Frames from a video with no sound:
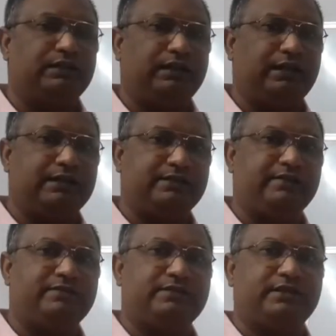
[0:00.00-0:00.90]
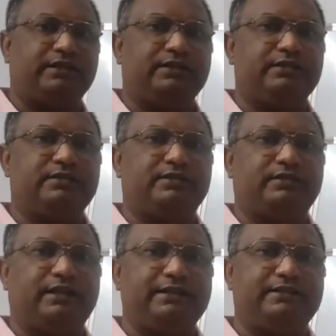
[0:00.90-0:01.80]
as if sun is
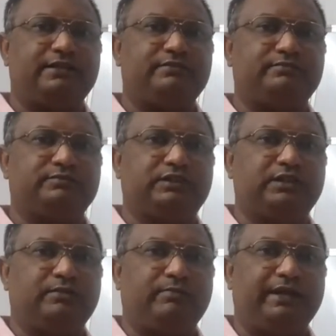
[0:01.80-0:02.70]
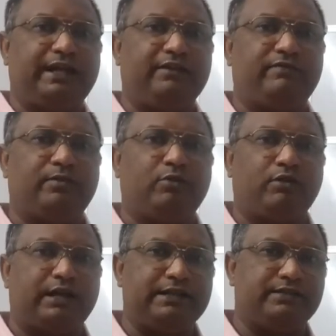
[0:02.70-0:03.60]
rising behind from
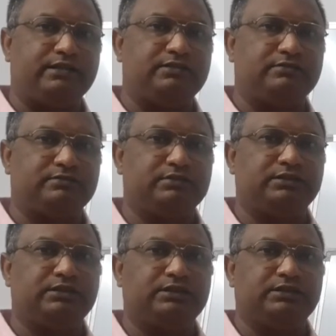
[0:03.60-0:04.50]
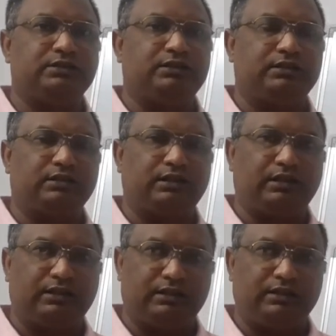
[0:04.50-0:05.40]
horizon
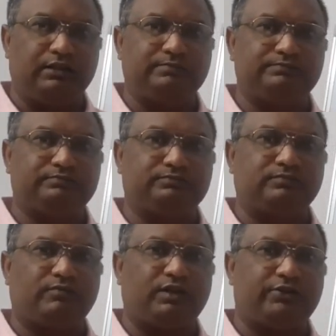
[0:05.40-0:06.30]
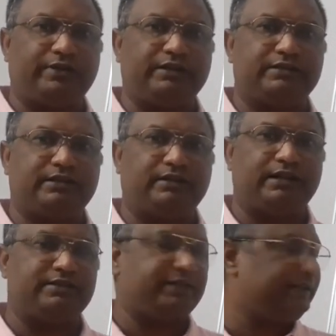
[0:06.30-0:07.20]
during the
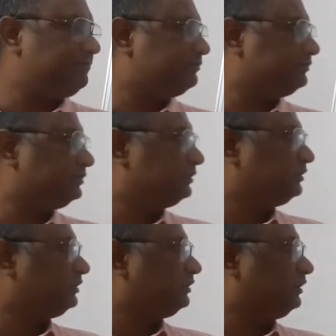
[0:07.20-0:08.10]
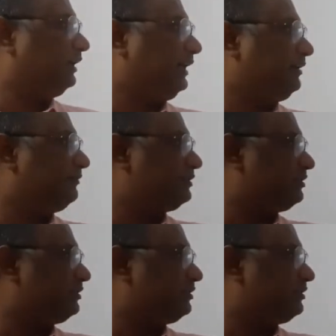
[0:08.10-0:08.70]
sunrise time, and which